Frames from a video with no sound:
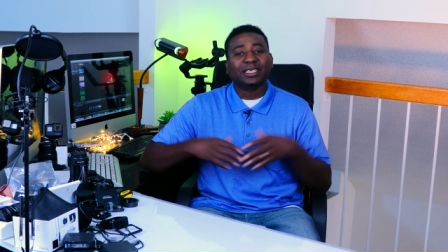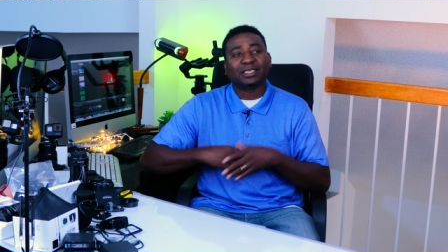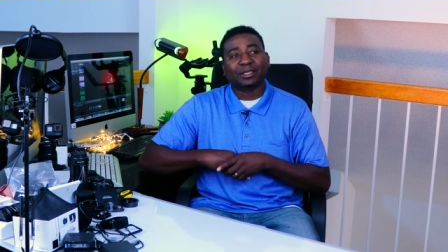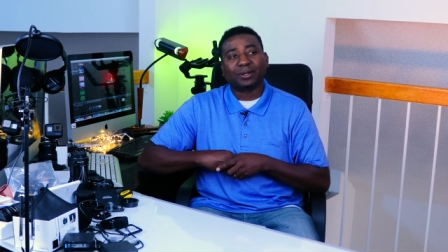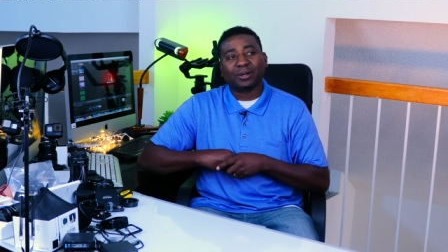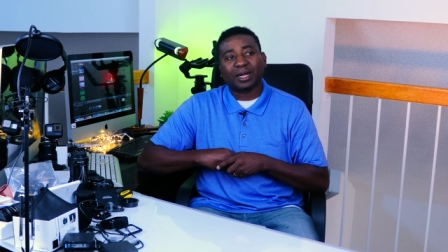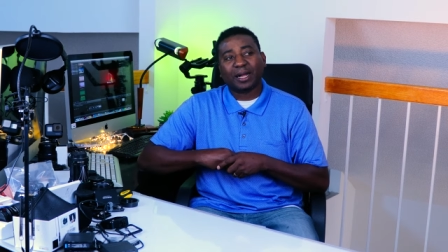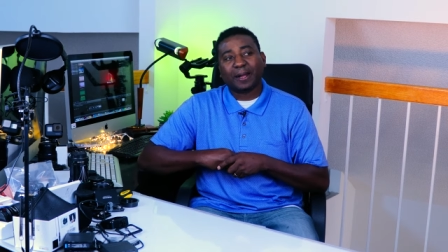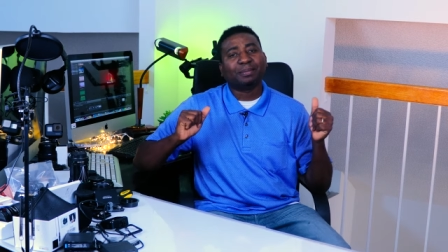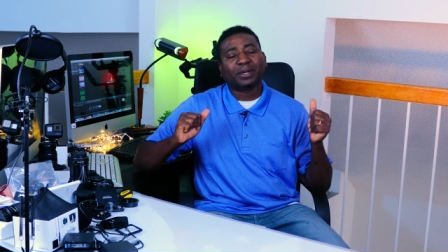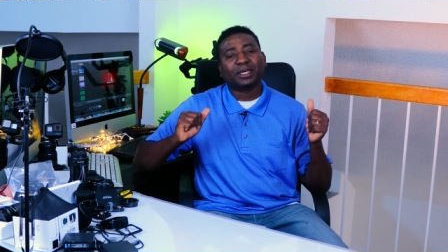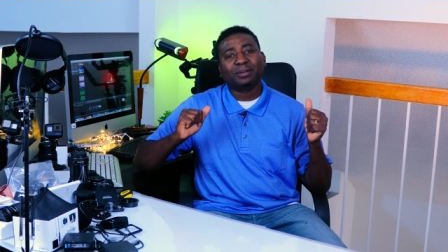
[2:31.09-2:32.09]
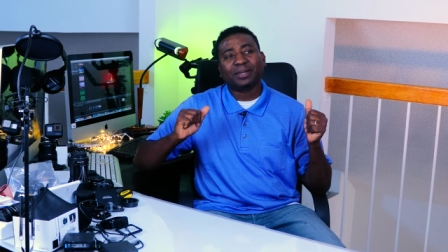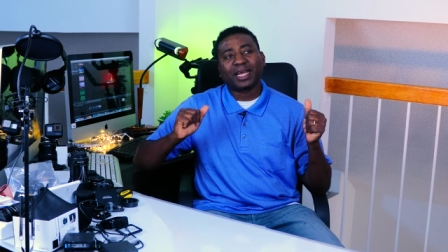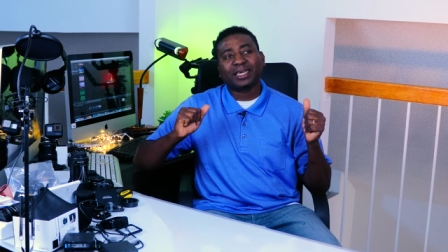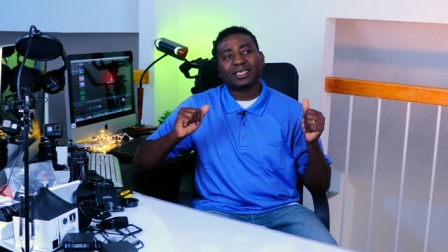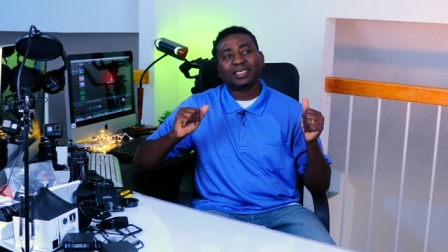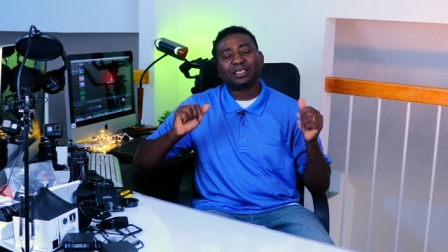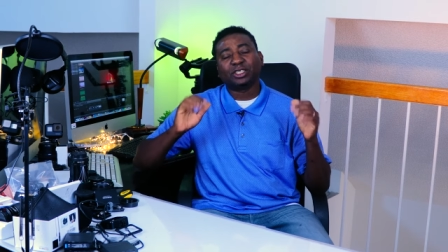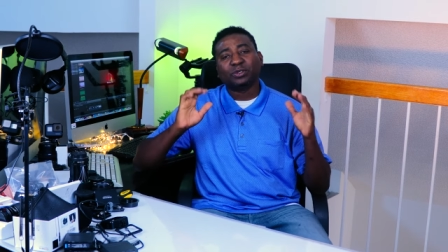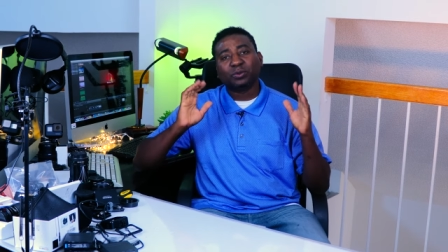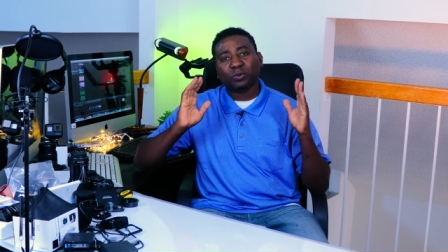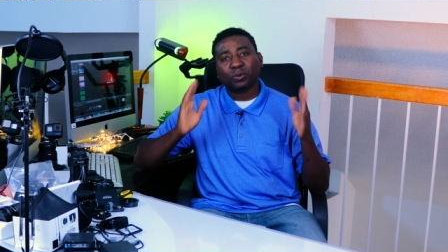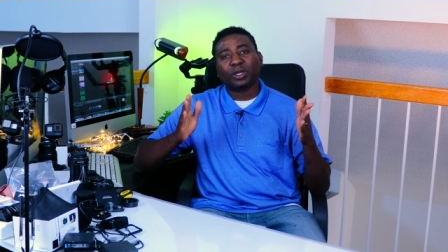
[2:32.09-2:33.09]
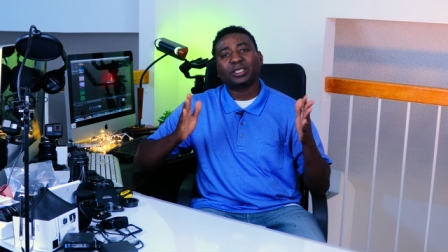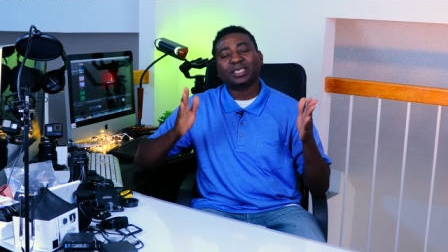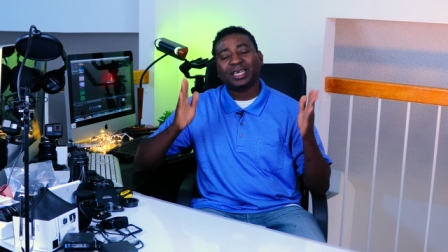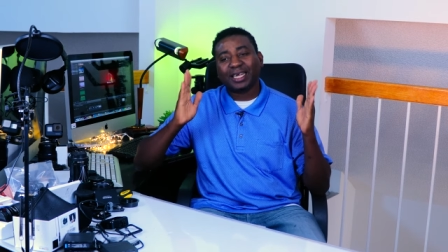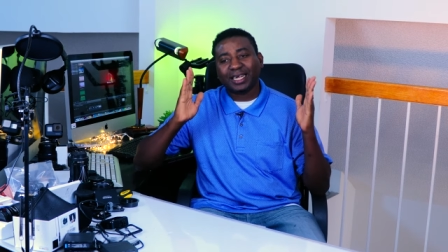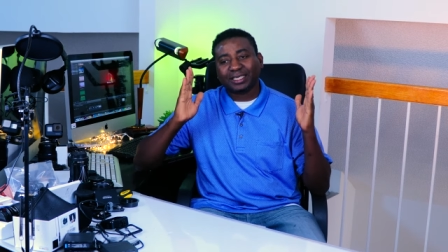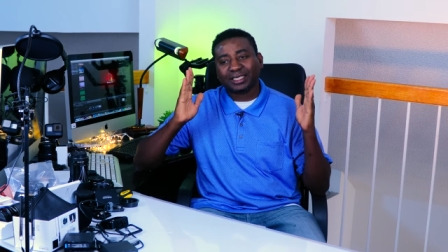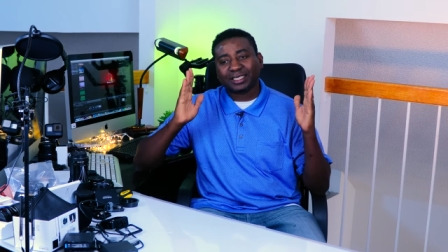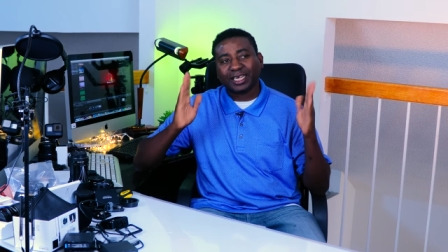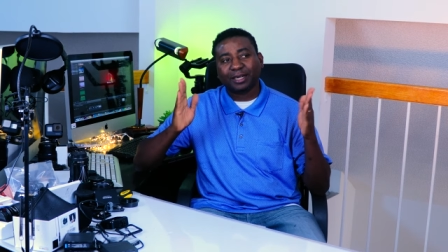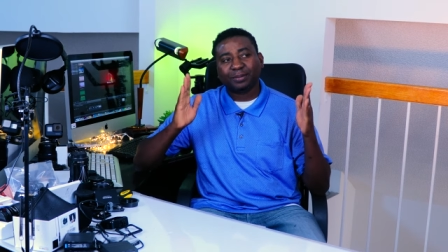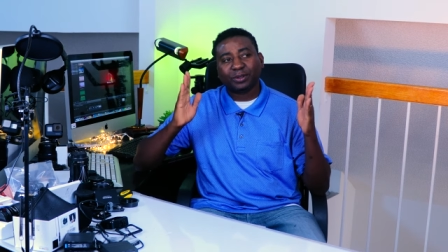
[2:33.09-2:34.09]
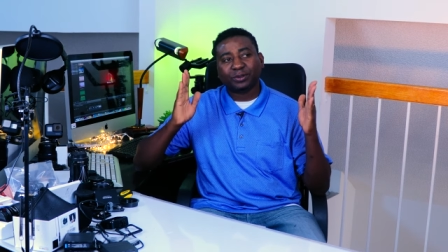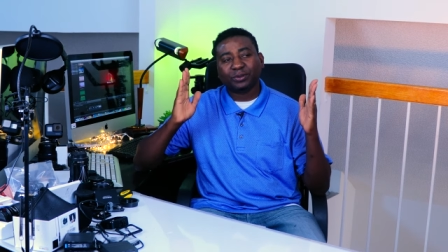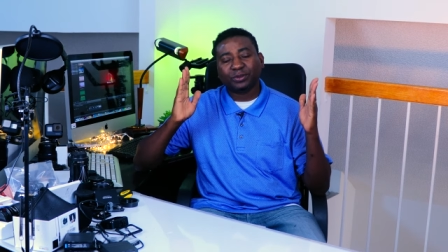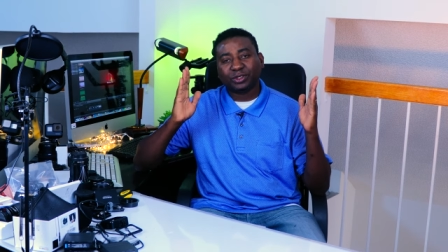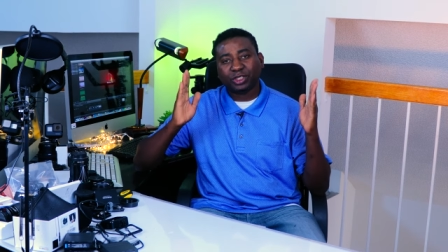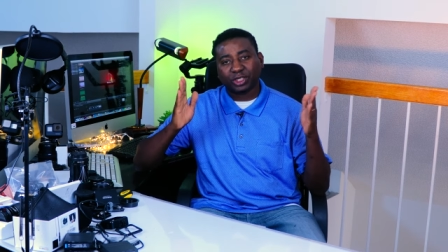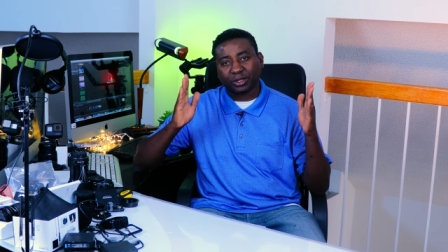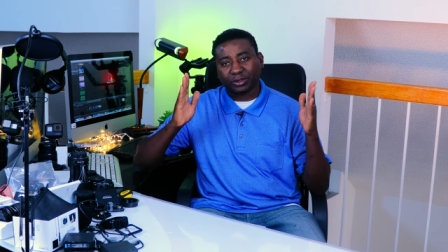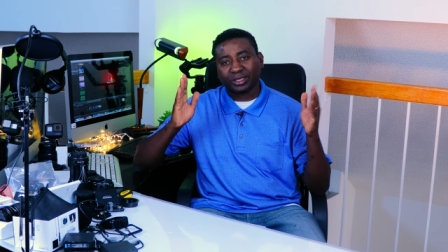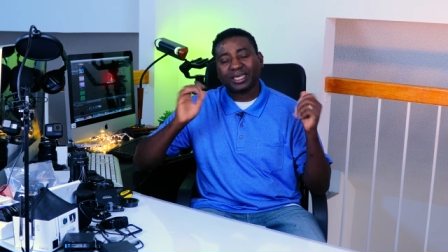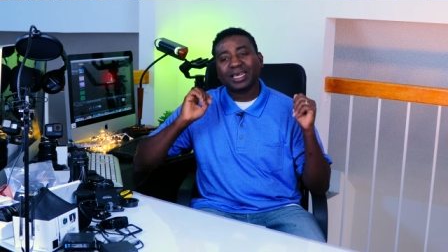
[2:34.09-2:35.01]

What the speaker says: So the bottom line is you want a stable shot.